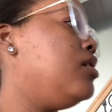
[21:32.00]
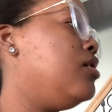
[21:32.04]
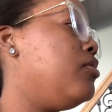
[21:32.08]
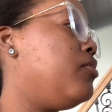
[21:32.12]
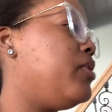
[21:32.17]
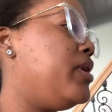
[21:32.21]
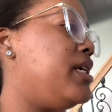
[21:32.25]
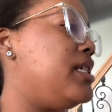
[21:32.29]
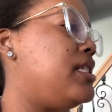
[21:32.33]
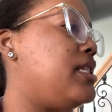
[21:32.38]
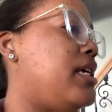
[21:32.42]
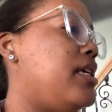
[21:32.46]

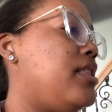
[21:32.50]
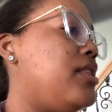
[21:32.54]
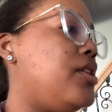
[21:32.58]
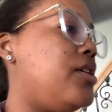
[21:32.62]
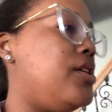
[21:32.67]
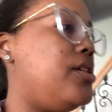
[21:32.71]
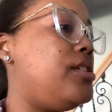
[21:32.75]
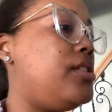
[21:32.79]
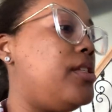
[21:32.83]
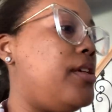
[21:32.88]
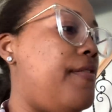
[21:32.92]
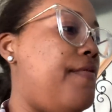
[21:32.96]
Wednesday,
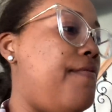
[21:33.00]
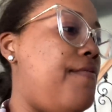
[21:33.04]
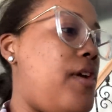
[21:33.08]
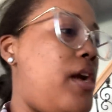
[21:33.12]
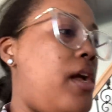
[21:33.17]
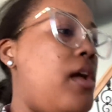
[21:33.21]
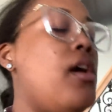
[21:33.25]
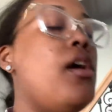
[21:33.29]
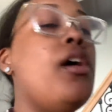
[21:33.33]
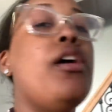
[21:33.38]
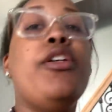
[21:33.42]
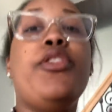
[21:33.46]
Thursday, Friday.
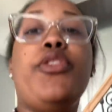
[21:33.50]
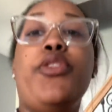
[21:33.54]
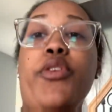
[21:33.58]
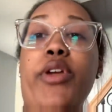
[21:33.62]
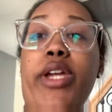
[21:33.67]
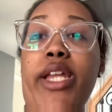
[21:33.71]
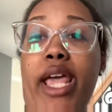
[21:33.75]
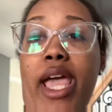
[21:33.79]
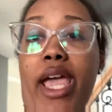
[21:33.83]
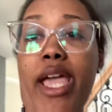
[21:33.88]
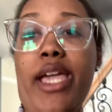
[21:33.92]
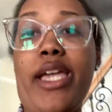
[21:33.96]
Three
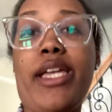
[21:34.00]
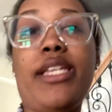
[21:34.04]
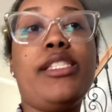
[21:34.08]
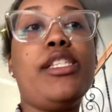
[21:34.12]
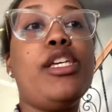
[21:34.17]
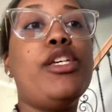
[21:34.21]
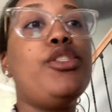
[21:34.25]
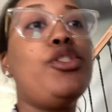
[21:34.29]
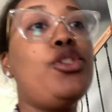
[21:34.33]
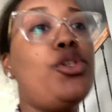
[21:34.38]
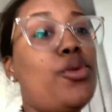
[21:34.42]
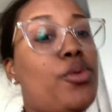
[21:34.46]
days,
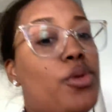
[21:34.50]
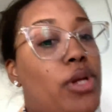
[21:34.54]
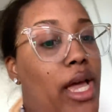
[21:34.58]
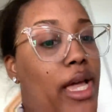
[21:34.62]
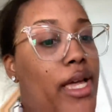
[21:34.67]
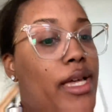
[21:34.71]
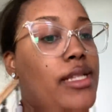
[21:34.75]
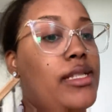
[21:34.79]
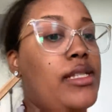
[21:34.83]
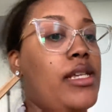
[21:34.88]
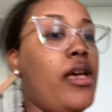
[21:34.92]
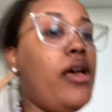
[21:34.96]
two
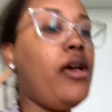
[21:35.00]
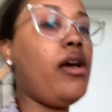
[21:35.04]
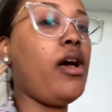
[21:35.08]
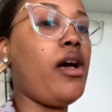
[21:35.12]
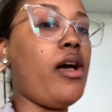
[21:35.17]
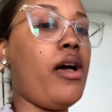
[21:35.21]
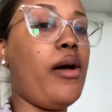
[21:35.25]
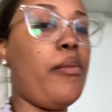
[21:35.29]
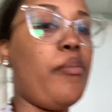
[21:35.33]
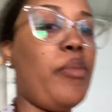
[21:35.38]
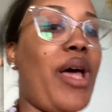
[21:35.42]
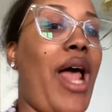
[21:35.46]
nights,
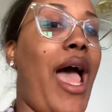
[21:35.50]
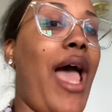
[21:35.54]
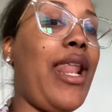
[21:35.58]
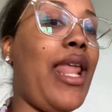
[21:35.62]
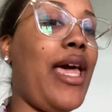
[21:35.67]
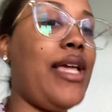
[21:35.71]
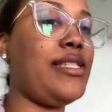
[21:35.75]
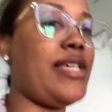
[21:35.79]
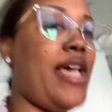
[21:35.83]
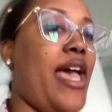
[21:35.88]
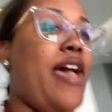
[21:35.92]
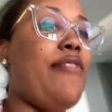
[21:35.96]
um, but I
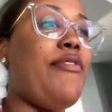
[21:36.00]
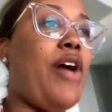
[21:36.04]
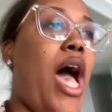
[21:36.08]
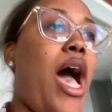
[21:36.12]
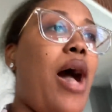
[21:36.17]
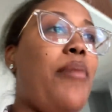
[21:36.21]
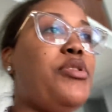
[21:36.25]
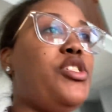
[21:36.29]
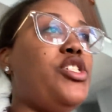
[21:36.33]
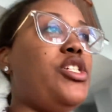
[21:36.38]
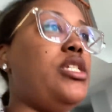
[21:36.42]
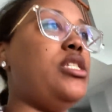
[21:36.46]
like to have
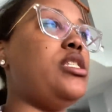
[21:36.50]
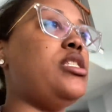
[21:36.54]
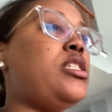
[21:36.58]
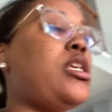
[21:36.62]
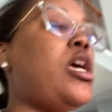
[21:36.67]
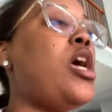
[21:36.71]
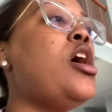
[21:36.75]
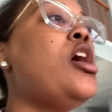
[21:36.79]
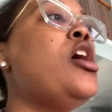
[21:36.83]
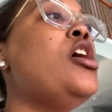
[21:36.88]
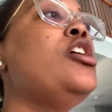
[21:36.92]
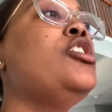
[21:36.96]
options.
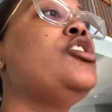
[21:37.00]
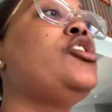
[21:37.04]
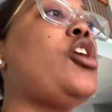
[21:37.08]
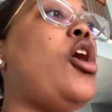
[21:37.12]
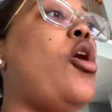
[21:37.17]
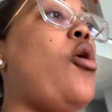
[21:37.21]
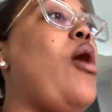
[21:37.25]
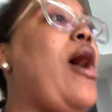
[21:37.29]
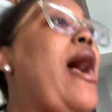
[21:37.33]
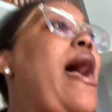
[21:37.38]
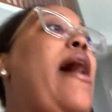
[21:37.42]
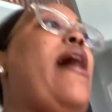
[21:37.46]
So
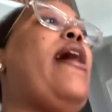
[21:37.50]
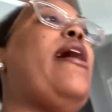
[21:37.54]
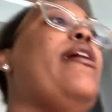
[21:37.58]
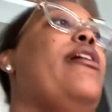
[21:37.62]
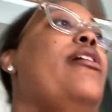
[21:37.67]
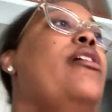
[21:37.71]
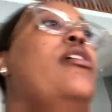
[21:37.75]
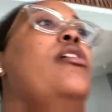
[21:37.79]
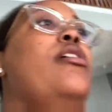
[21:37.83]
I